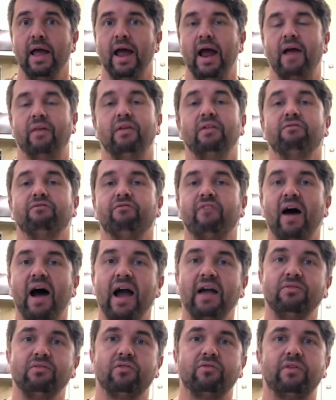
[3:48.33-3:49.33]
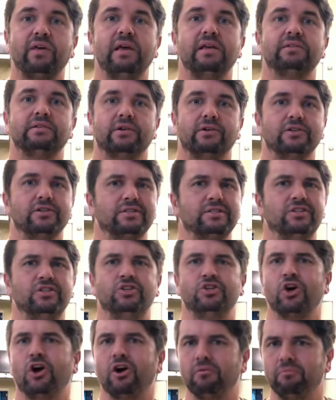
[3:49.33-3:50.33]
And then find the things that are just
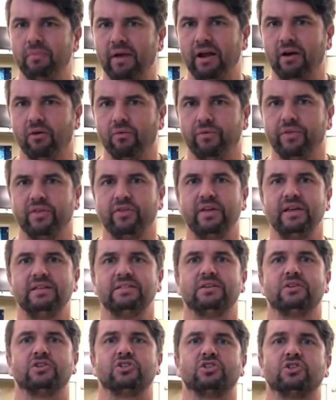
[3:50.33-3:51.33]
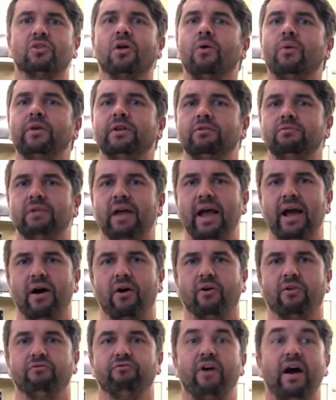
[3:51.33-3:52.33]
junk mail, the things that are slowing you
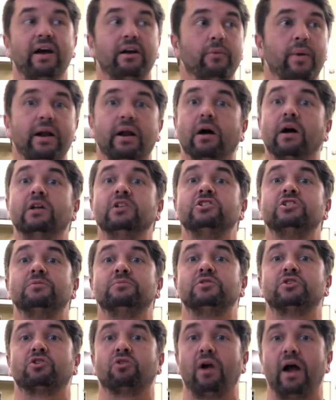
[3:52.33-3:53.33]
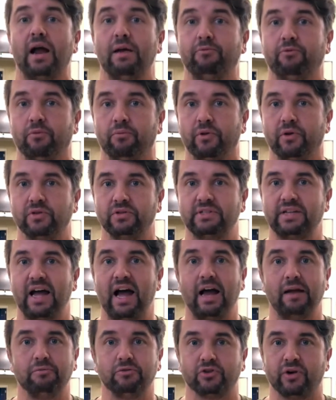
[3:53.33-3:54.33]
down, and find a way to unsubscribe from those
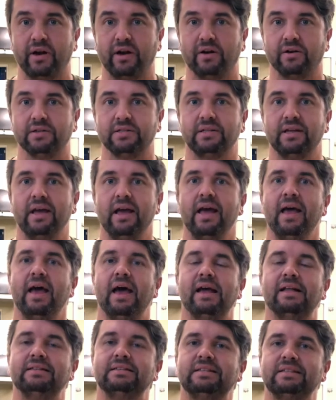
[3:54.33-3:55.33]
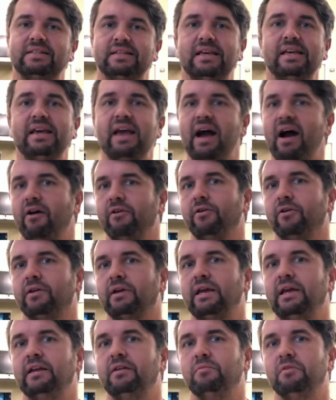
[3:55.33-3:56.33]
time drainers and see how your
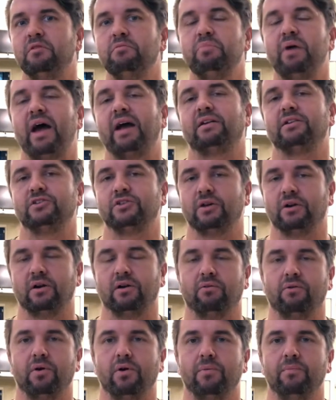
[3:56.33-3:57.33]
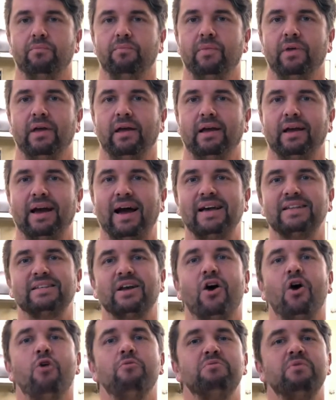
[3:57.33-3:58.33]
kingdom impact is going to grow. Guys, I
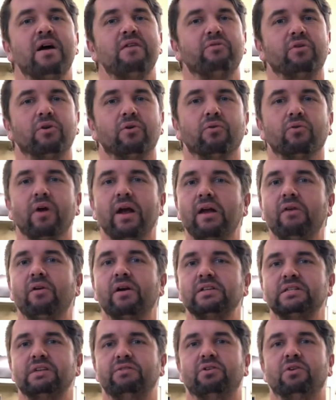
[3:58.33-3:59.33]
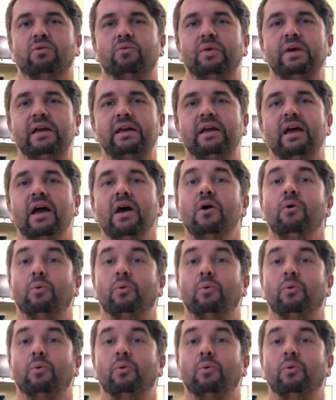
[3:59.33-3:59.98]
hope you have a great rest of your week.